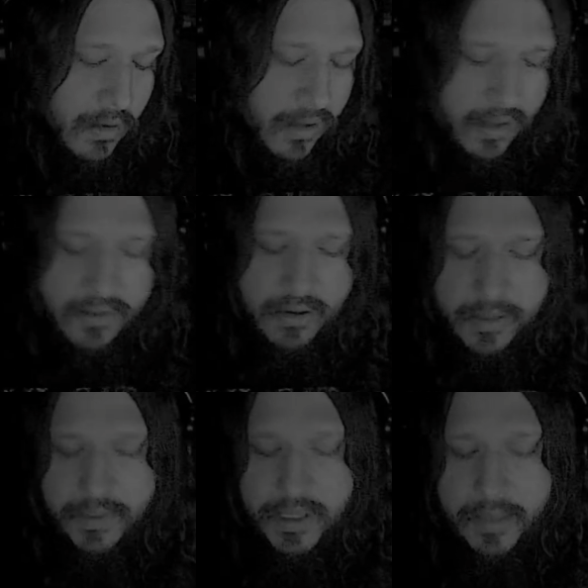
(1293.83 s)
And I think
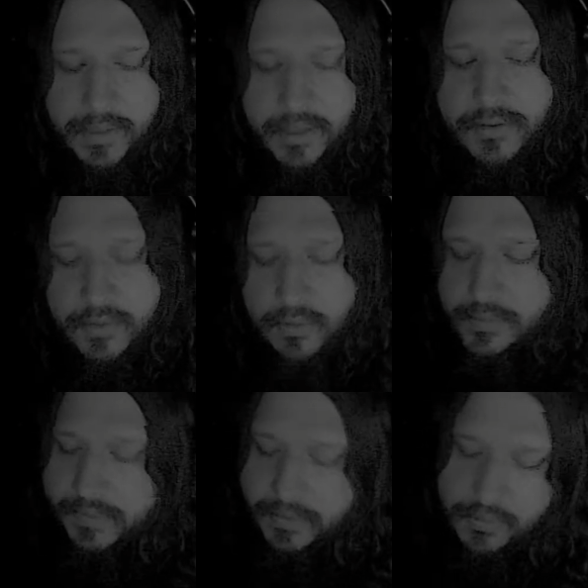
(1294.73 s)
I've been coming to
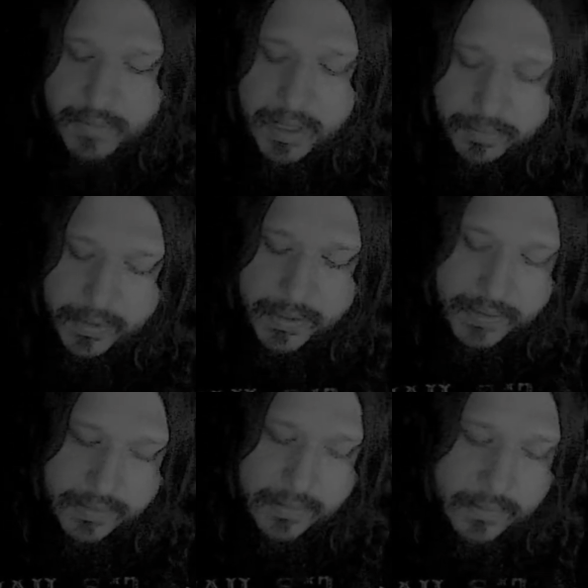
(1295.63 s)
terms with what my place
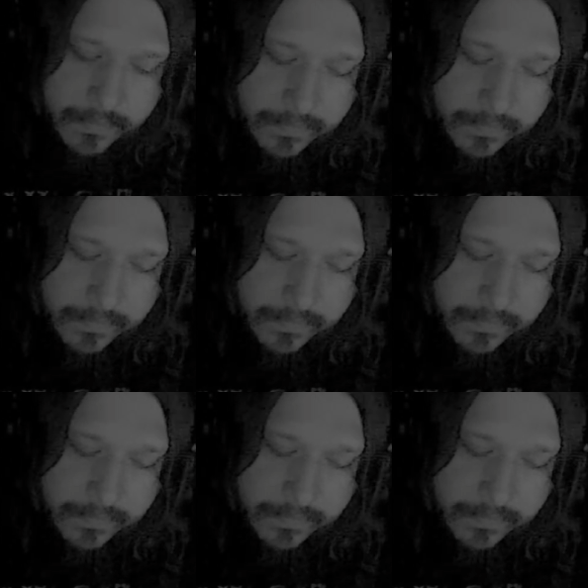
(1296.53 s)
is.